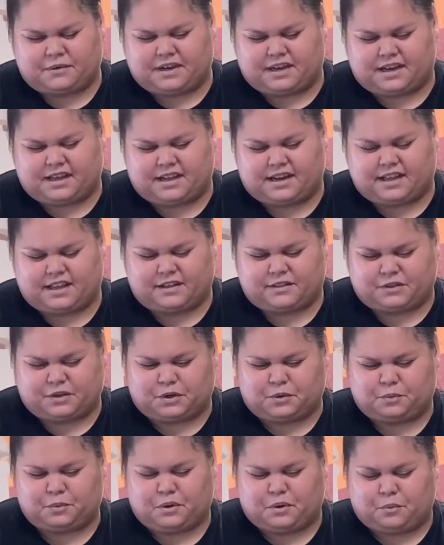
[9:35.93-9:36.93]
God, and
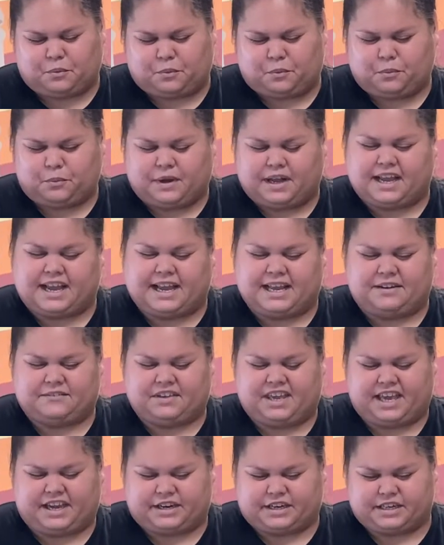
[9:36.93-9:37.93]
learn what
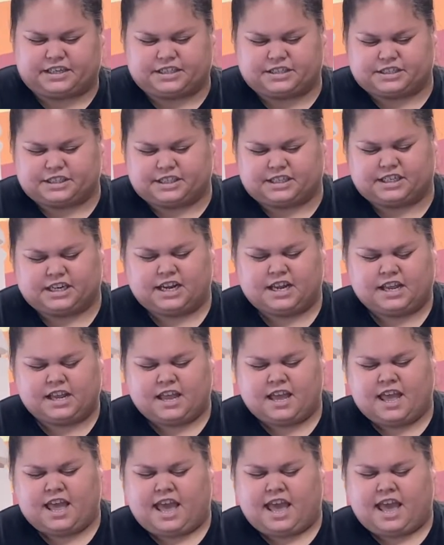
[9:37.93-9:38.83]
kind of character